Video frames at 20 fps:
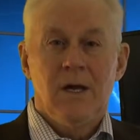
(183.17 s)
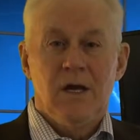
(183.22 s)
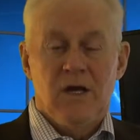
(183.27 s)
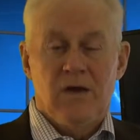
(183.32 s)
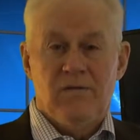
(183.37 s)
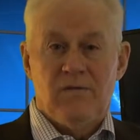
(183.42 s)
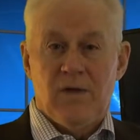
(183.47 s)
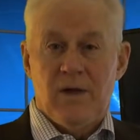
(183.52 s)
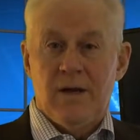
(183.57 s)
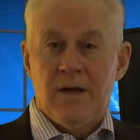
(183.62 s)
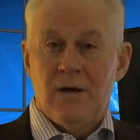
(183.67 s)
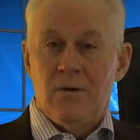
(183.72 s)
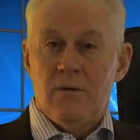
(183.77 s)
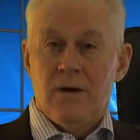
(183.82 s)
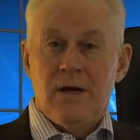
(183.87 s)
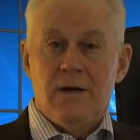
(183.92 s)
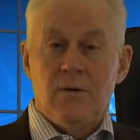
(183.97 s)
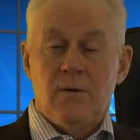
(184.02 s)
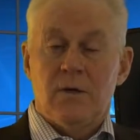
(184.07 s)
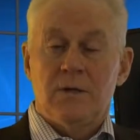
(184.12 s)
If they
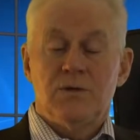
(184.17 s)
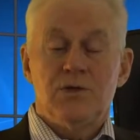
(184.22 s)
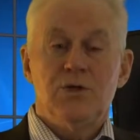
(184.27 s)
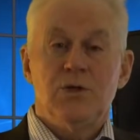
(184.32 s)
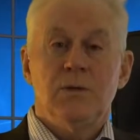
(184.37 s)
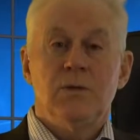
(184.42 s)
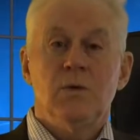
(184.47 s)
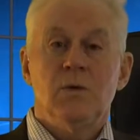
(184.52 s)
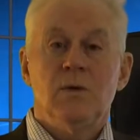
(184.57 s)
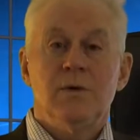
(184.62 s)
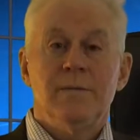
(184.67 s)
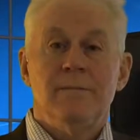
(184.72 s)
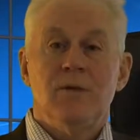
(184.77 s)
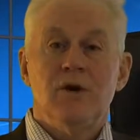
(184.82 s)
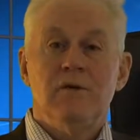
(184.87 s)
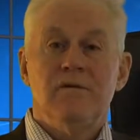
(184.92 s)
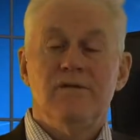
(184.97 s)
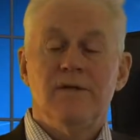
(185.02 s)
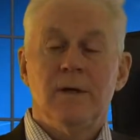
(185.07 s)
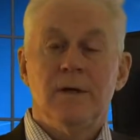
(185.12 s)
agree to a June 1
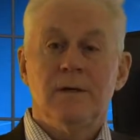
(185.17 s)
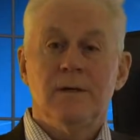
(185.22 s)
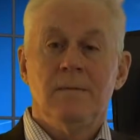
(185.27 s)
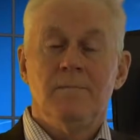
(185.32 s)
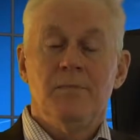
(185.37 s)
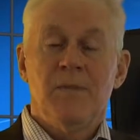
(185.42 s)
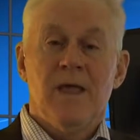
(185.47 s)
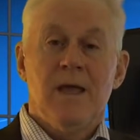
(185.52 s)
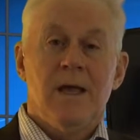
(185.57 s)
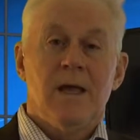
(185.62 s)
move in,